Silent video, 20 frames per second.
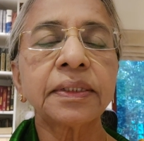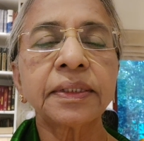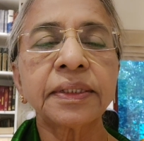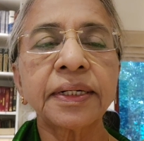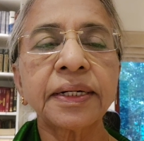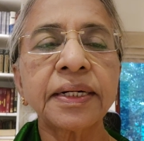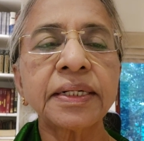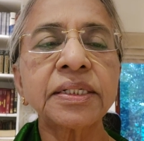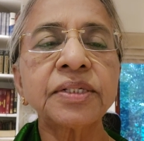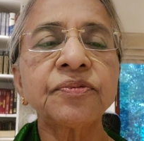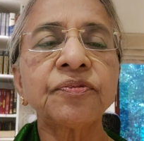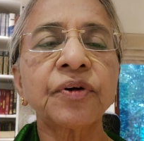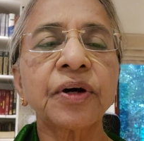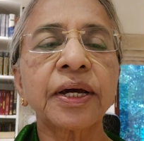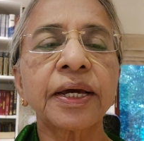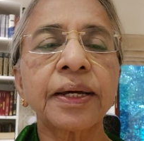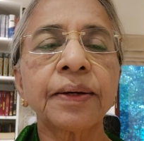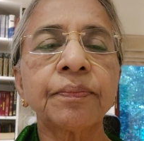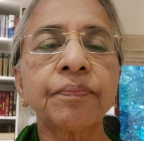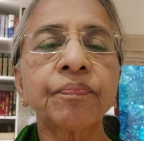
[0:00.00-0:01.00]
thirst for
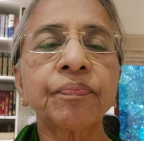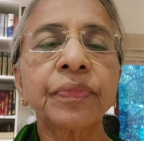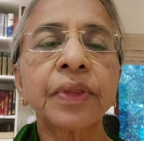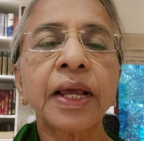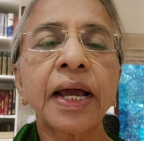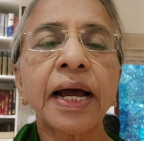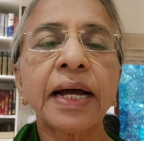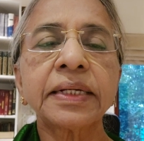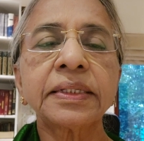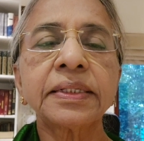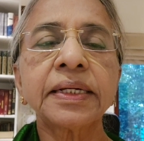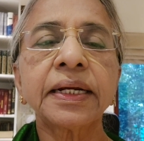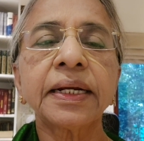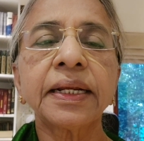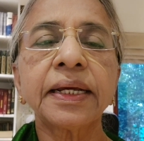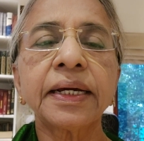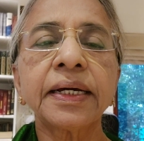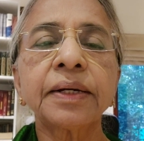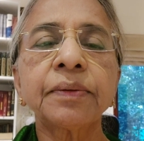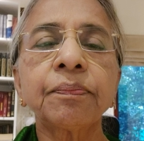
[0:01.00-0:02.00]
him as a
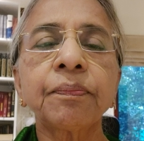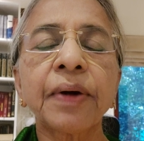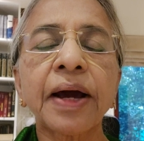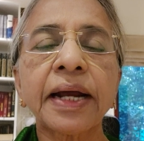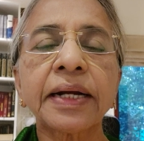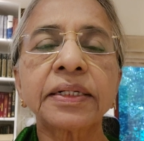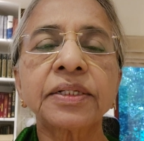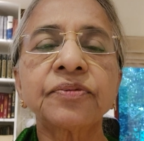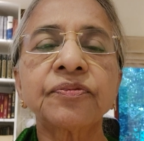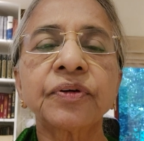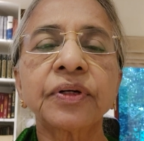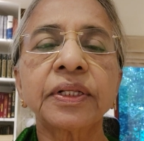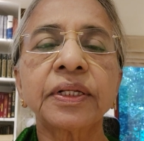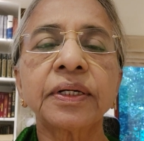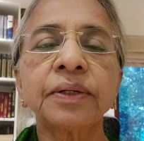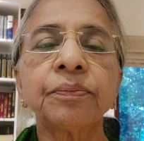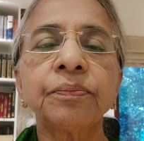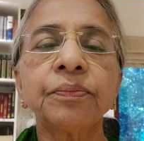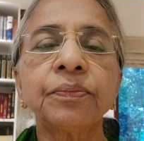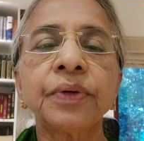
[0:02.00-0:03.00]
deer pants for
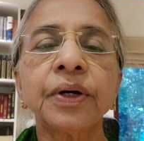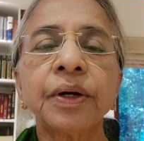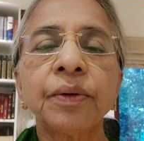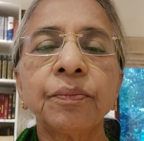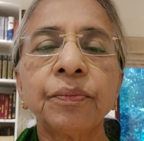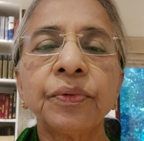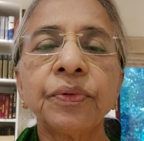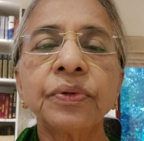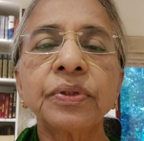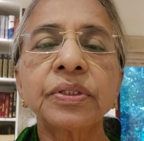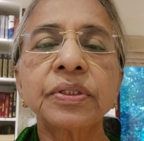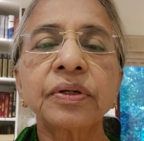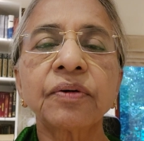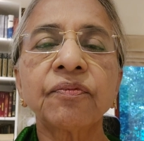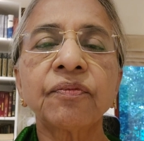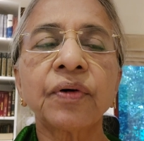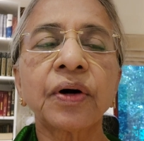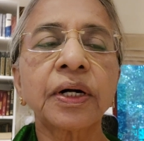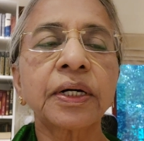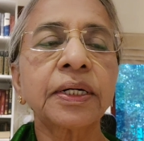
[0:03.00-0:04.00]
the brooks of
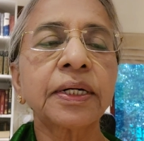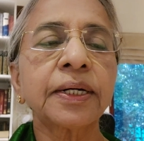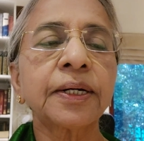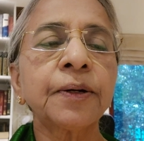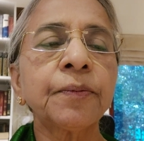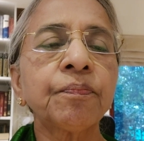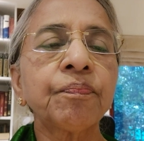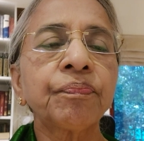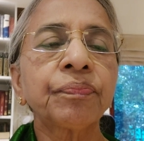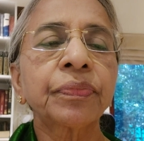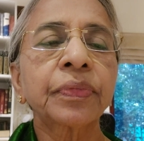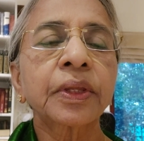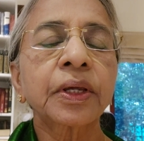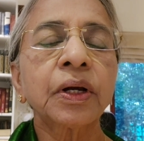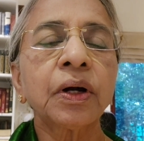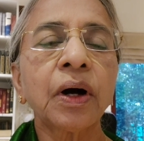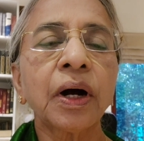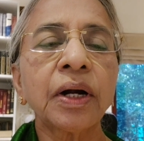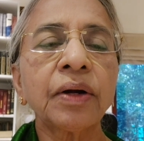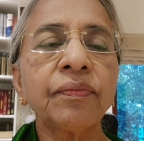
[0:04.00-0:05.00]
water,
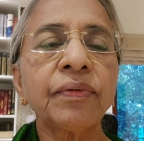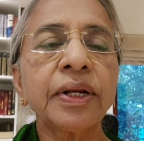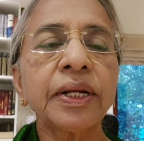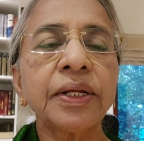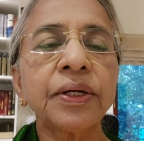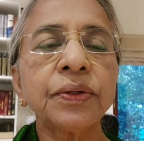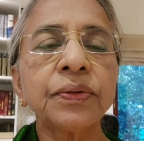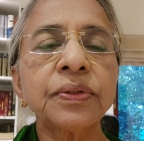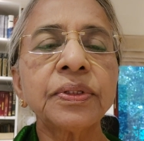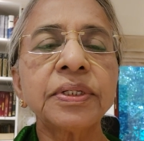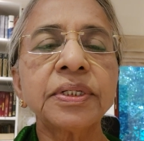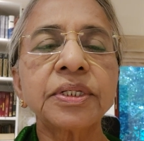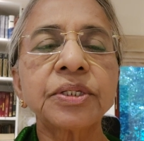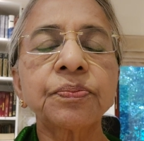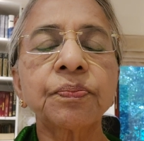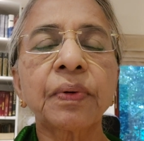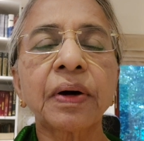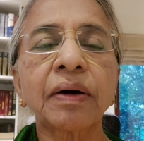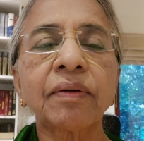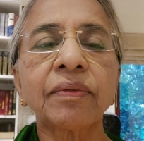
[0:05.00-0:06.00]
God will use his
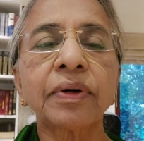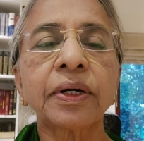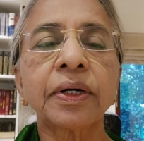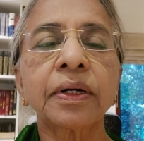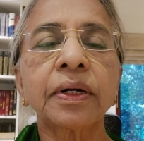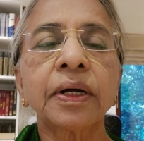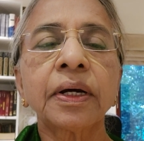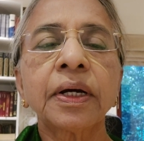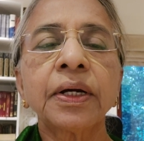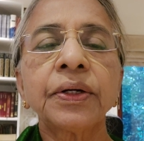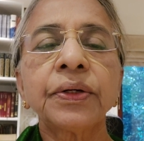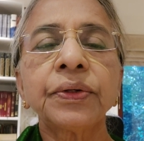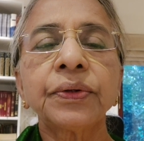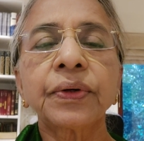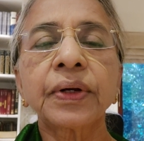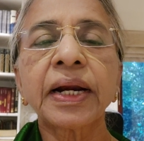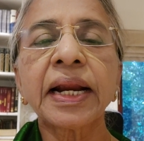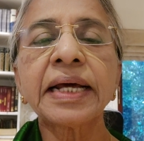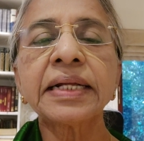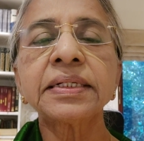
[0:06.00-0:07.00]
power to
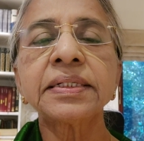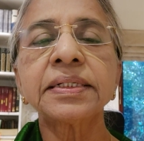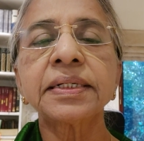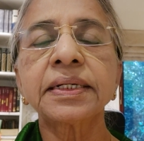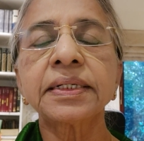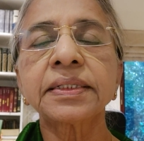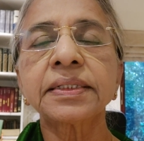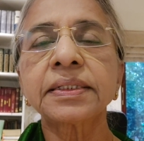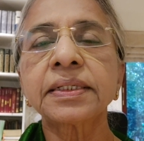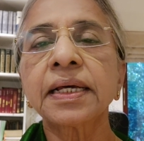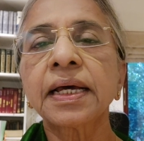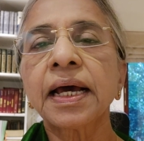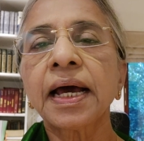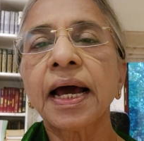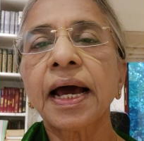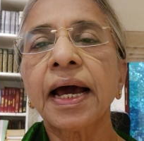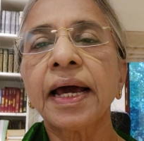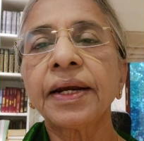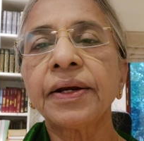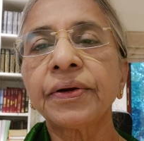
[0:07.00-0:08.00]
cleanse us
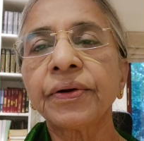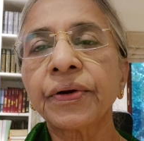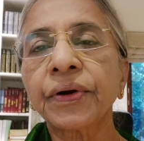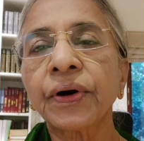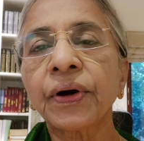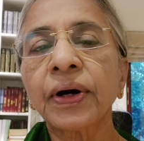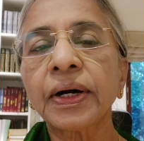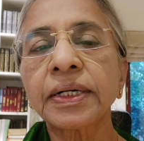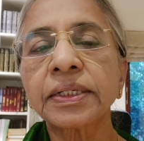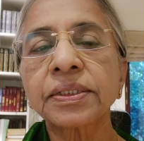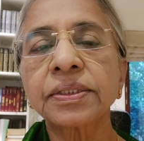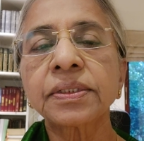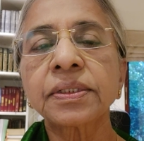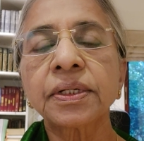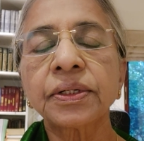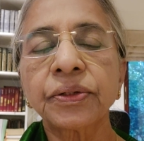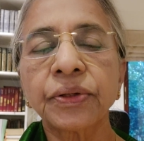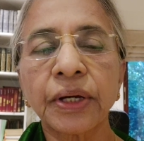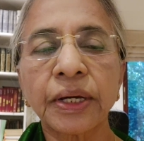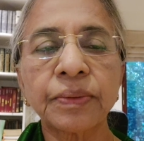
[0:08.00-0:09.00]
and draw us
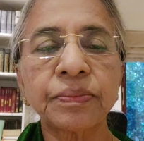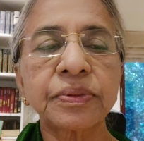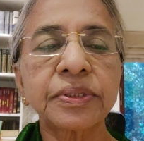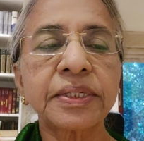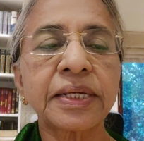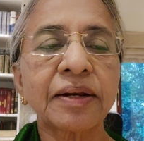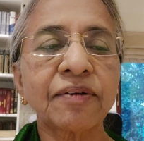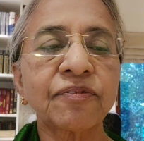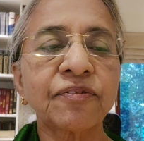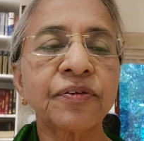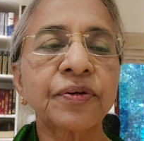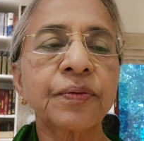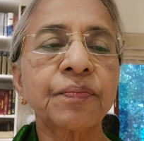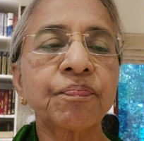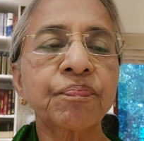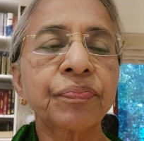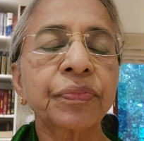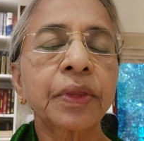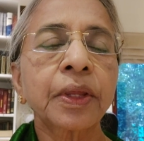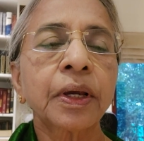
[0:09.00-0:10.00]
to himself.
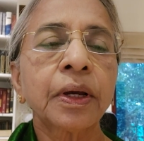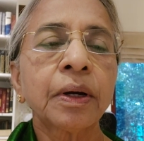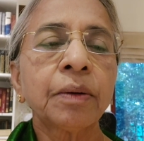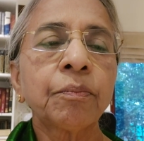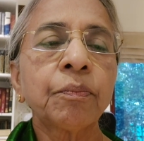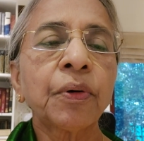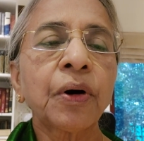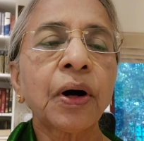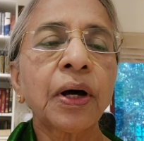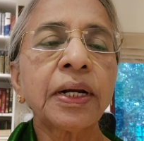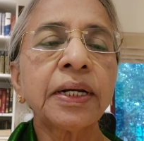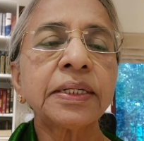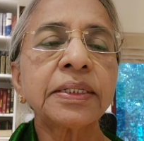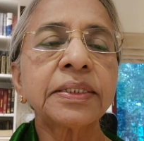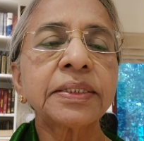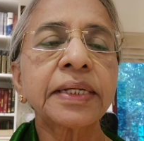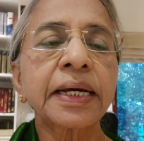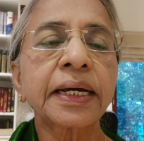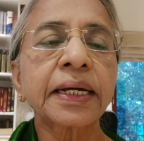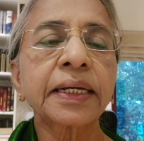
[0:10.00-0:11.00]
Paul in
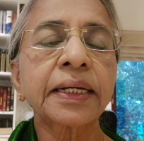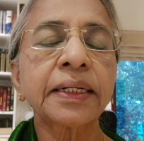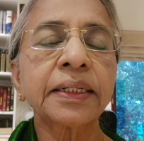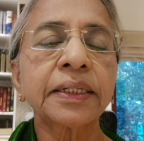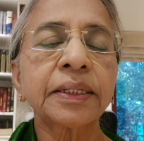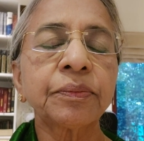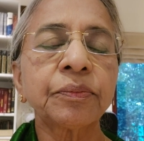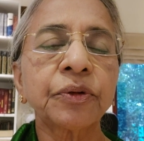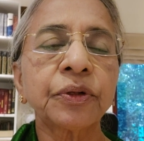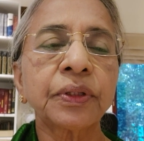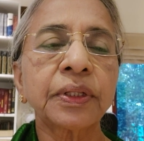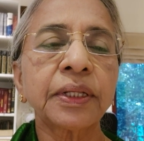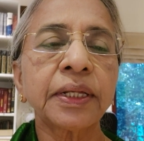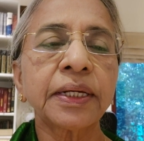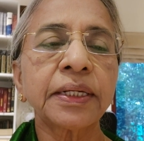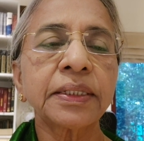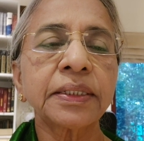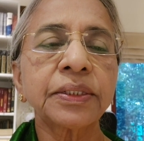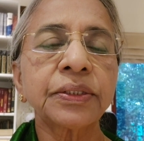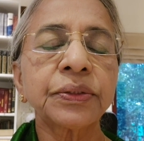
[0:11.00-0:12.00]
2
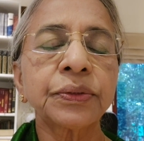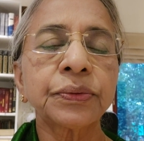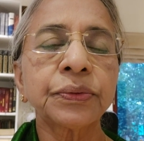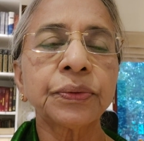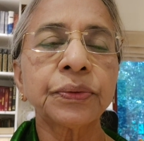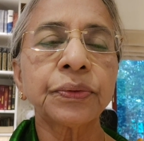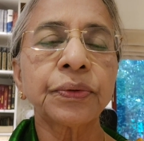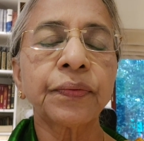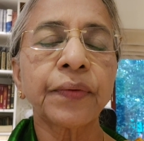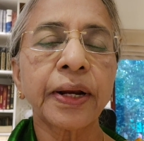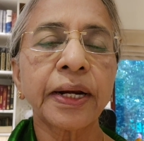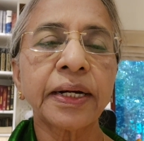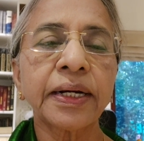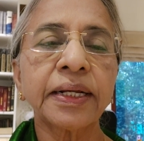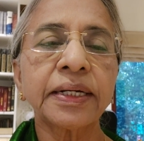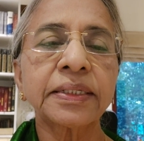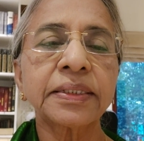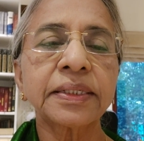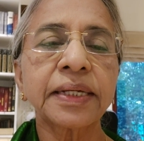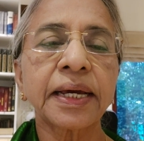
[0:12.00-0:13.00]
Timothy
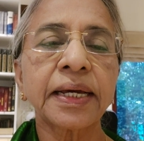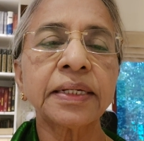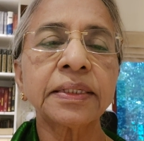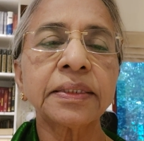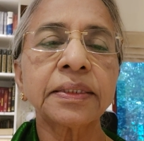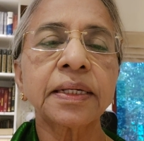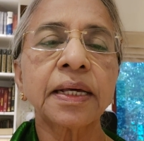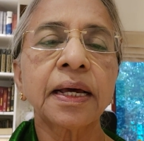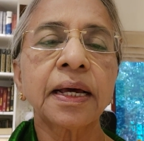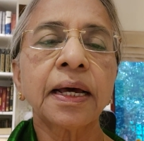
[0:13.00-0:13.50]
2:20 says,